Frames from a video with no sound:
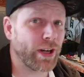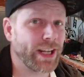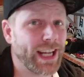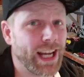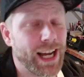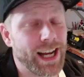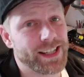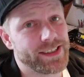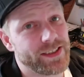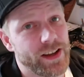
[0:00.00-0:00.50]

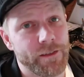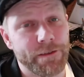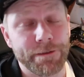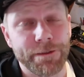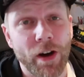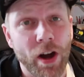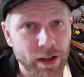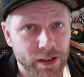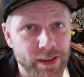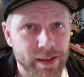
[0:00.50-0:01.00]
Guys, I
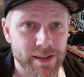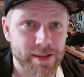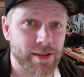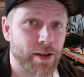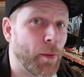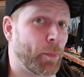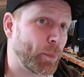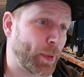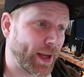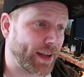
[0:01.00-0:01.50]
fucked this
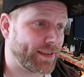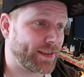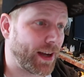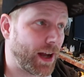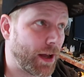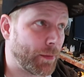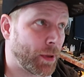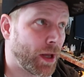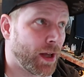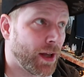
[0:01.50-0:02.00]
up big
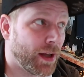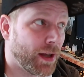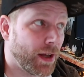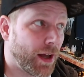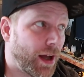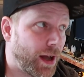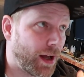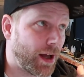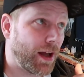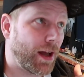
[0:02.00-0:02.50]
time.
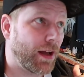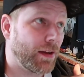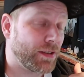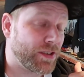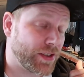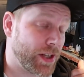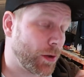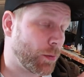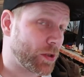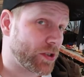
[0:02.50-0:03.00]

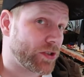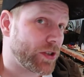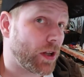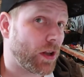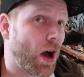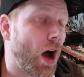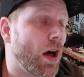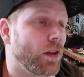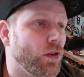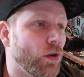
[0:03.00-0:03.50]
Steel was still
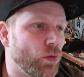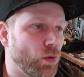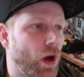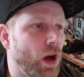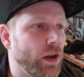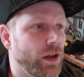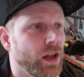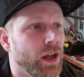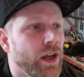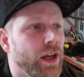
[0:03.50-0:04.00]
on the
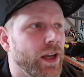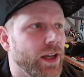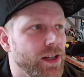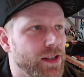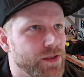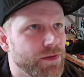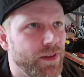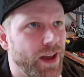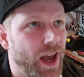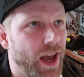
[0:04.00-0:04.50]
run in
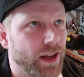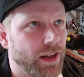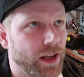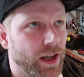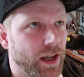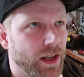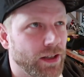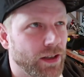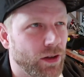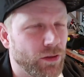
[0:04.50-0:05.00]
his van,
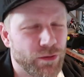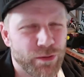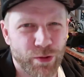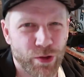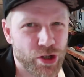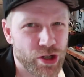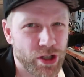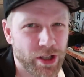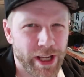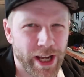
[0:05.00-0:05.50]
and
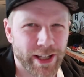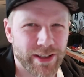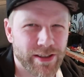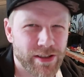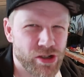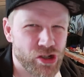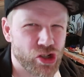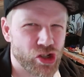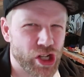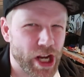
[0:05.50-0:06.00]
unfortunately I
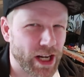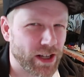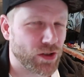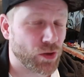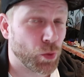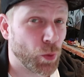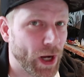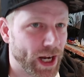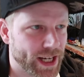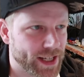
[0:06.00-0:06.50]
didn't check
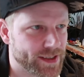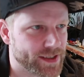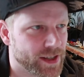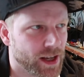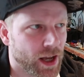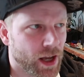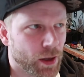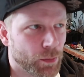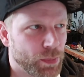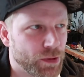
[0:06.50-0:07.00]
twice
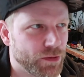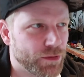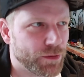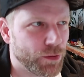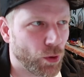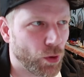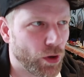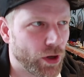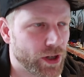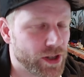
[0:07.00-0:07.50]

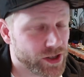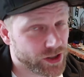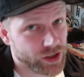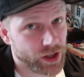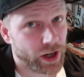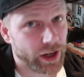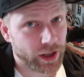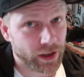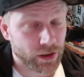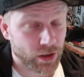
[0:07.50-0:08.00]
before
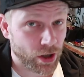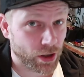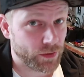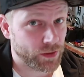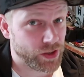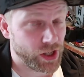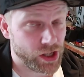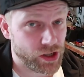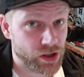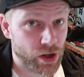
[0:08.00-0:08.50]
starting the
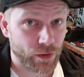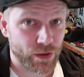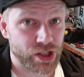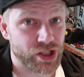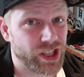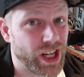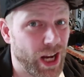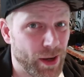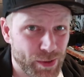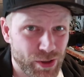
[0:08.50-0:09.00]
conversation over
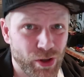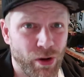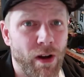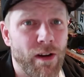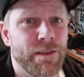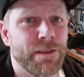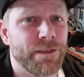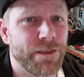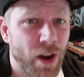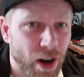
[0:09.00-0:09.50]
Skype, so
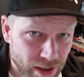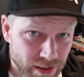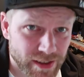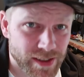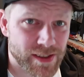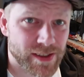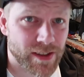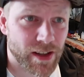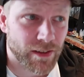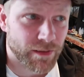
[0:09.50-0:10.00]
I fucked
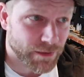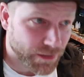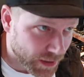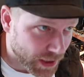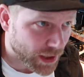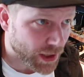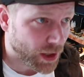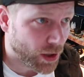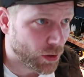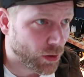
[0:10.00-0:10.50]
this
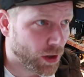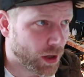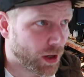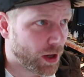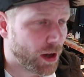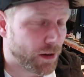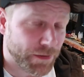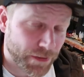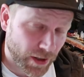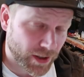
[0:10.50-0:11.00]
video,
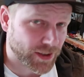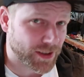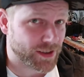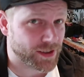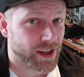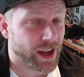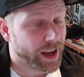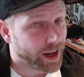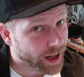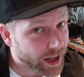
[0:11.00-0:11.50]
I fucked
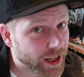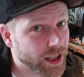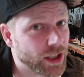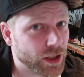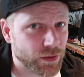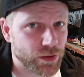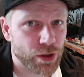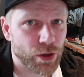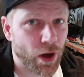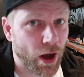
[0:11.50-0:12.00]
this
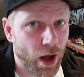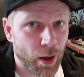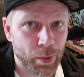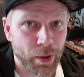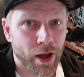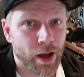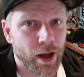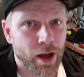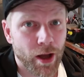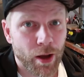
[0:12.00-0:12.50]
interview
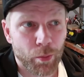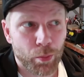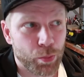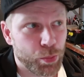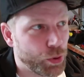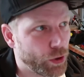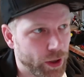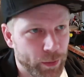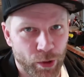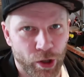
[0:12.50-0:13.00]
up
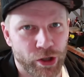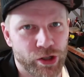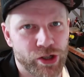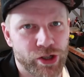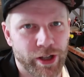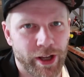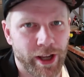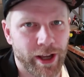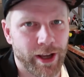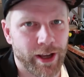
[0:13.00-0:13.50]
pretty
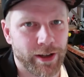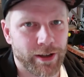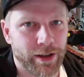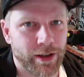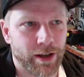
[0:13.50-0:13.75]
much. And